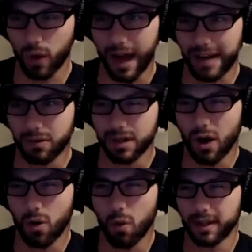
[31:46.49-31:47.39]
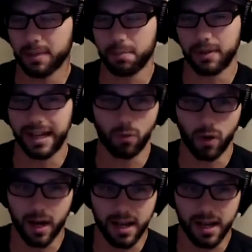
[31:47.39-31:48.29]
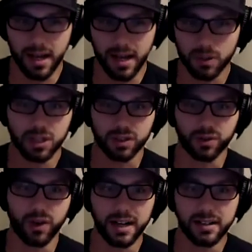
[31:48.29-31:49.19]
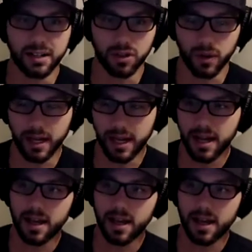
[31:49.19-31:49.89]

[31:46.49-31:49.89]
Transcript: I don't know what the plan was. It was just fun to do it.